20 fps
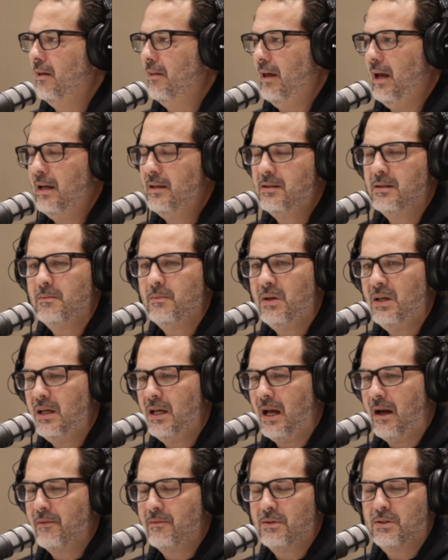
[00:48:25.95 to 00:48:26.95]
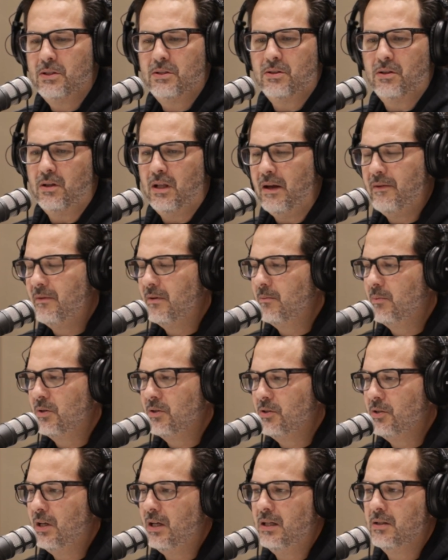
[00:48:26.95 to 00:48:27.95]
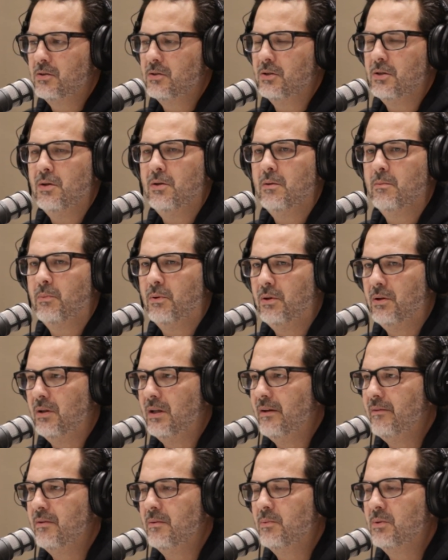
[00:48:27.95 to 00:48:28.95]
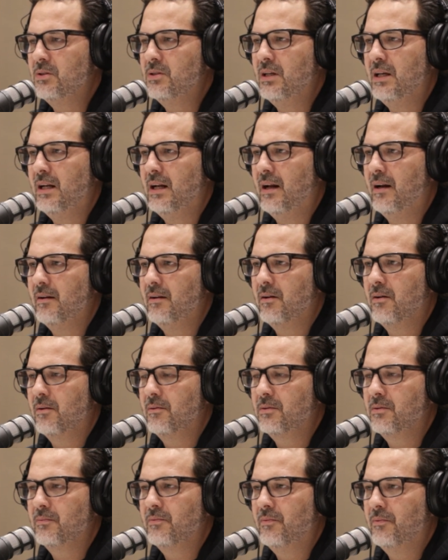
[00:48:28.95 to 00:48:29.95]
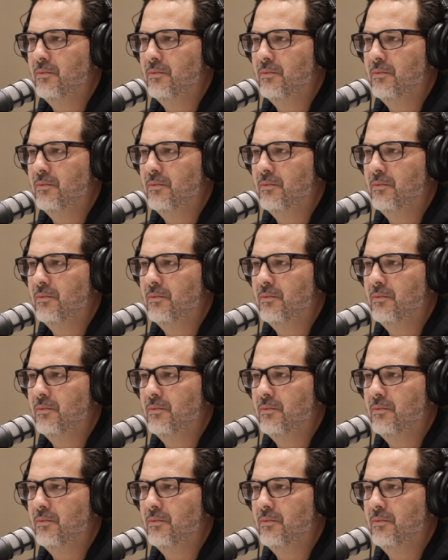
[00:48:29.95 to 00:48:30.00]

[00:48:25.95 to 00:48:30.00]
the S&P averages 11%, so you can pull 11% out of your...